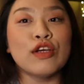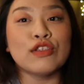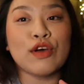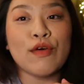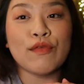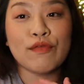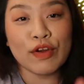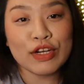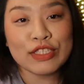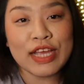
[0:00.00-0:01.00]
So
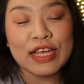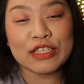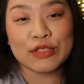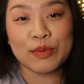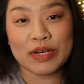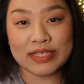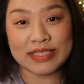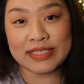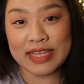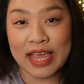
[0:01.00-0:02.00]
first, I just wanted
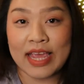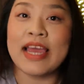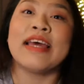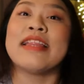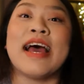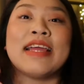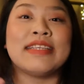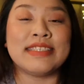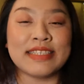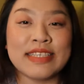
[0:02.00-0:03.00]
to say that I
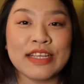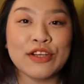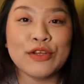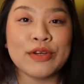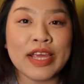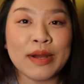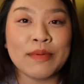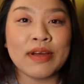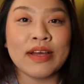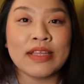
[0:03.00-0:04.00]
did get a new
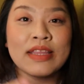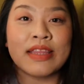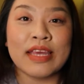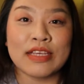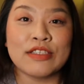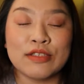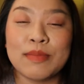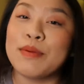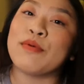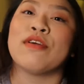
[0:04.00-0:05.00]
camera thanks to
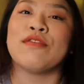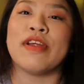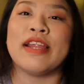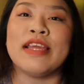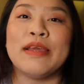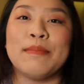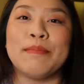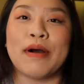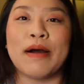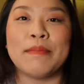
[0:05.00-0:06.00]
my boyfriend. He
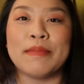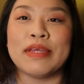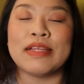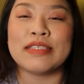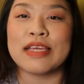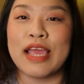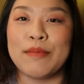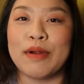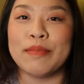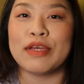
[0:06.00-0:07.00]
bought me this
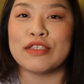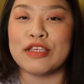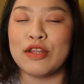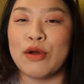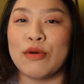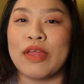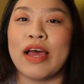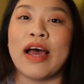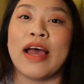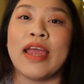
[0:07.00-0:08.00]
camera because he knows
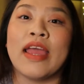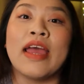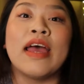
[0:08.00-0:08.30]
that I